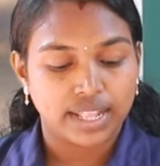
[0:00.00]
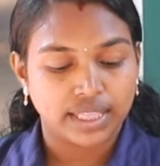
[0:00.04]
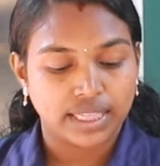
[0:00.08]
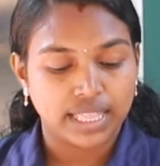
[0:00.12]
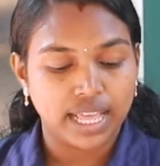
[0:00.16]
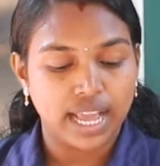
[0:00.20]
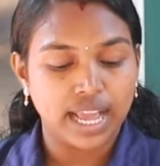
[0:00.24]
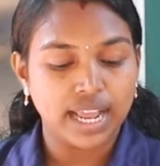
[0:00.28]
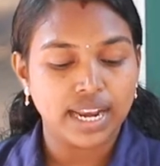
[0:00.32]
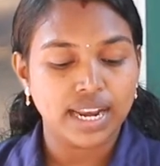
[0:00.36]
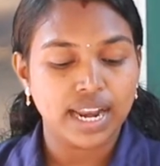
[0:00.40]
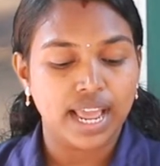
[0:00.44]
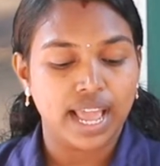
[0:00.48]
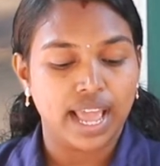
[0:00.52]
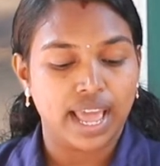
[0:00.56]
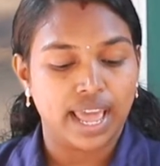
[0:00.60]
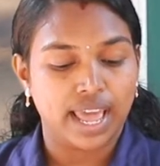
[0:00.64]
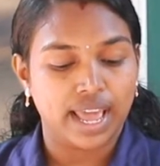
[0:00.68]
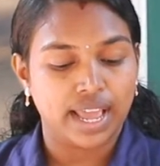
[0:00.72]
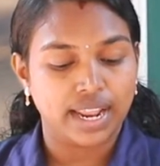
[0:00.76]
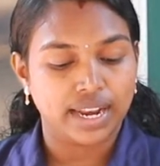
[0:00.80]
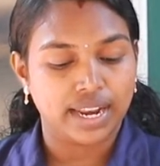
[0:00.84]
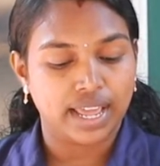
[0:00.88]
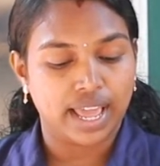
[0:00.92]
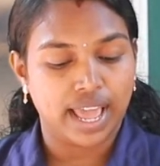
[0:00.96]
then
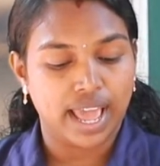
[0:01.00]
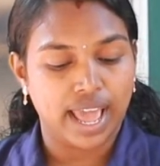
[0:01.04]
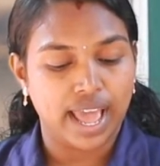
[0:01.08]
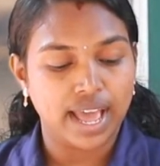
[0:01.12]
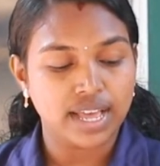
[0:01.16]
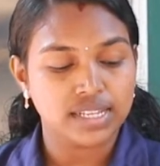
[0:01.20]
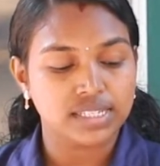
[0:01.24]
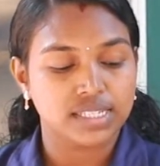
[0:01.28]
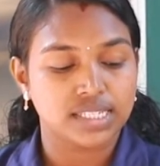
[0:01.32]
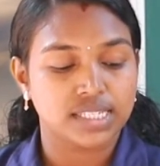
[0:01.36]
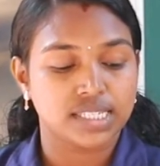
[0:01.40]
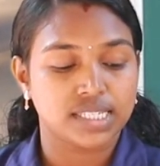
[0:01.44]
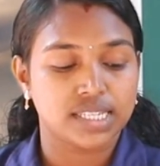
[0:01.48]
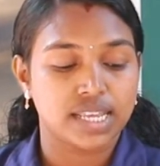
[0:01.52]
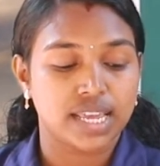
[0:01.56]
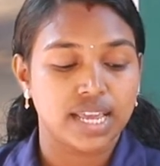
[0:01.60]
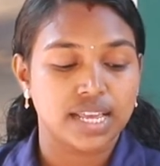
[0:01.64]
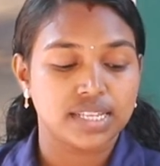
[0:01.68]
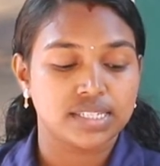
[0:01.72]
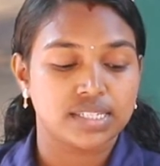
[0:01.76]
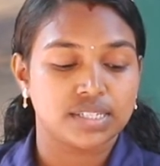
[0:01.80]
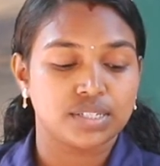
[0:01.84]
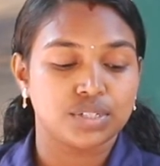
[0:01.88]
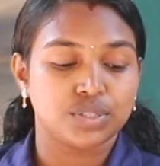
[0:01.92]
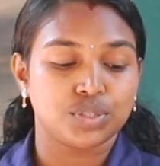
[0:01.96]
and has
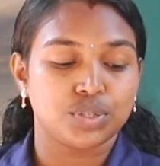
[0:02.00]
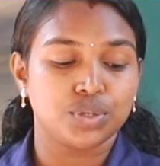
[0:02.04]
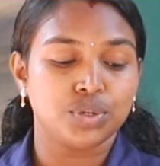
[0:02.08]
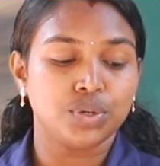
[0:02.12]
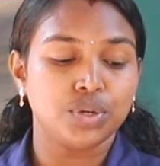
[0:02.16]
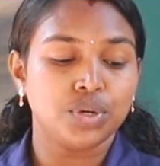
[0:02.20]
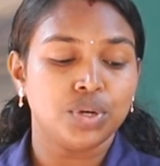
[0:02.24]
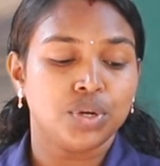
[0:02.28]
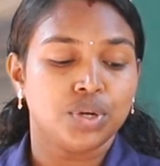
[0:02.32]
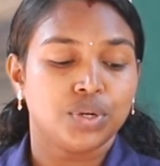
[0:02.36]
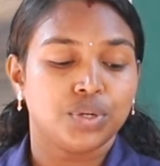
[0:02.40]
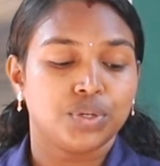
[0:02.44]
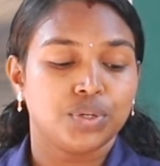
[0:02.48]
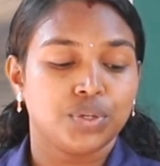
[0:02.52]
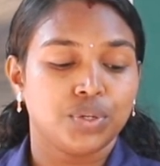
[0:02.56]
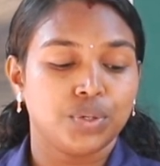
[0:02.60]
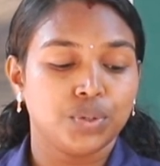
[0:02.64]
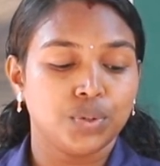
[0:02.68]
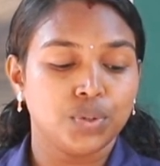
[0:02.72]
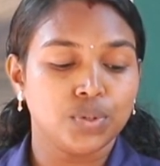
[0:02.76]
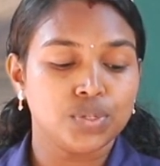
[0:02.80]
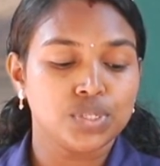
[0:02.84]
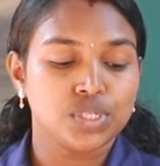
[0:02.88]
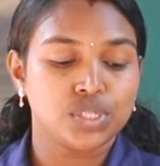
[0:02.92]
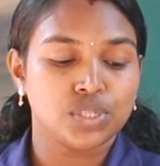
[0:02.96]
ceased to
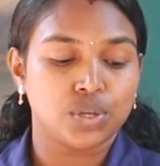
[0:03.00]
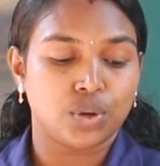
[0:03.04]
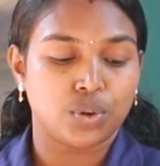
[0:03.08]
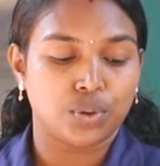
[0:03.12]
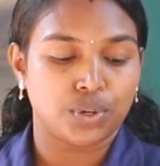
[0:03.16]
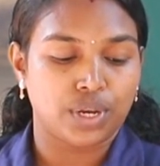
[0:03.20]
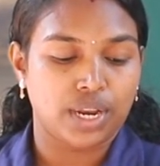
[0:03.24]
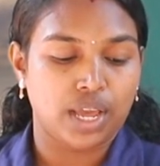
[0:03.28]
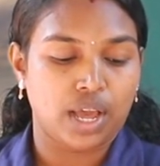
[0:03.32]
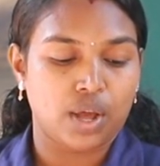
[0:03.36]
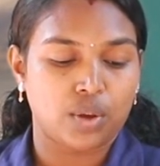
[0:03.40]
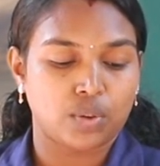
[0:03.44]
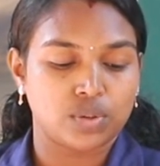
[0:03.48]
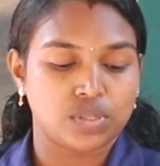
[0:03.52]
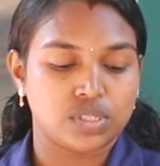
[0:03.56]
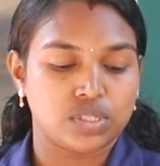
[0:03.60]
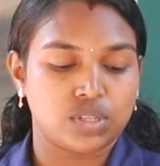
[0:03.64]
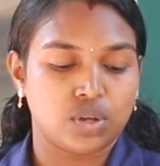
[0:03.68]
do so now?